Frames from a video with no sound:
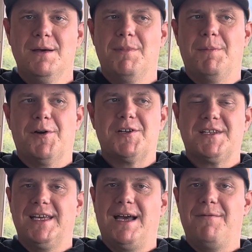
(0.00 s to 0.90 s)
But
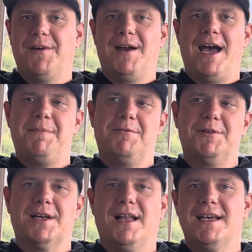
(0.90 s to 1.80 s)
personally, I'm very happy
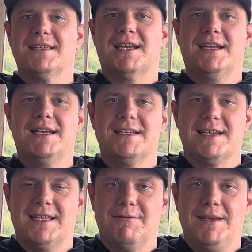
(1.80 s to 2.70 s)
with the class like it is.
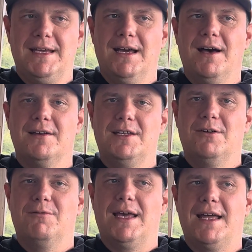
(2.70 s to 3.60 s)
I think we
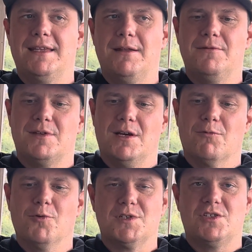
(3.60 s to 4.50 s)
had
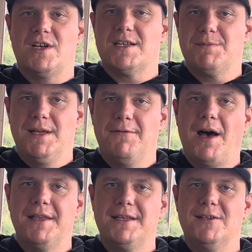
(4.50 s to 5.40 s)
that rules adjustment at
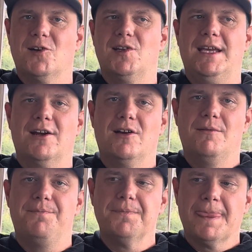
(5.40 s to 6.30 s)
Fonda during the
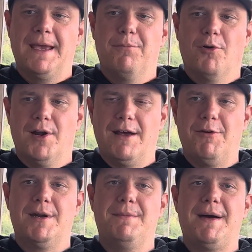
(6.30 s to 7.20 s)
year. It brought
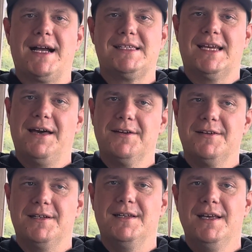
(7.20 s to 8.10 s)
everybody back
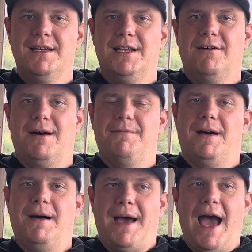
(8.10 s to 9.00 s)
together, and
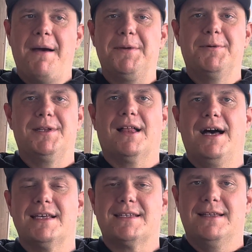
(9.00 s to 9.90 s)
I'm happy with the
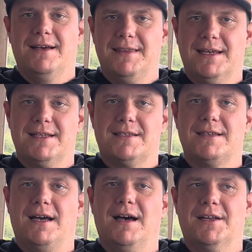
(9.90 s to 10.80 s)
class. I think it's
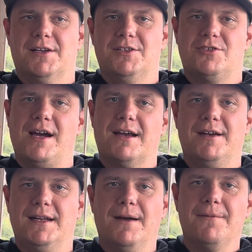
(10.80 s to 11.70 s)
on a good track
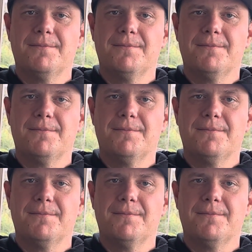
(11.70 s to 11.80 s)
right now.